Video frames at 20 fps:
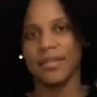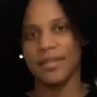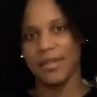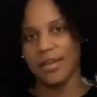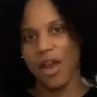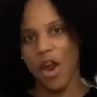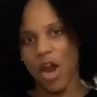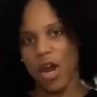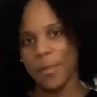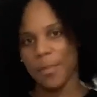
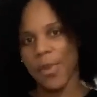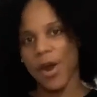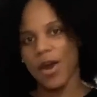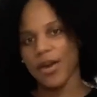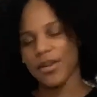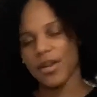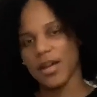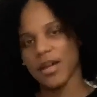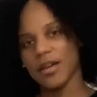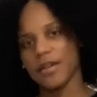are part
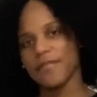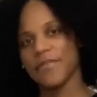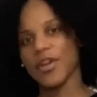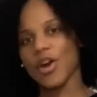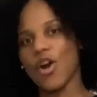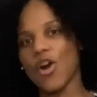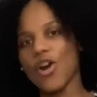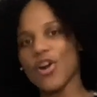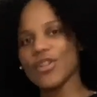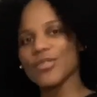of the
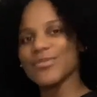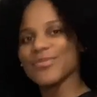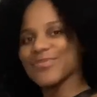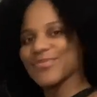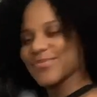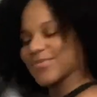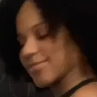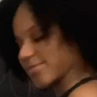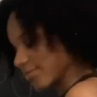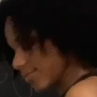haul,
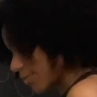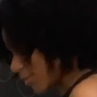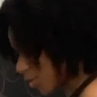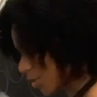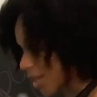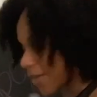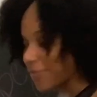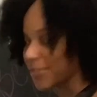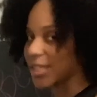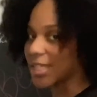so
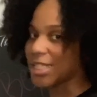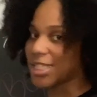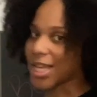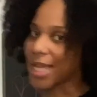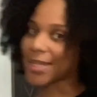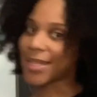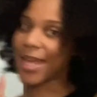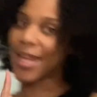definitely check that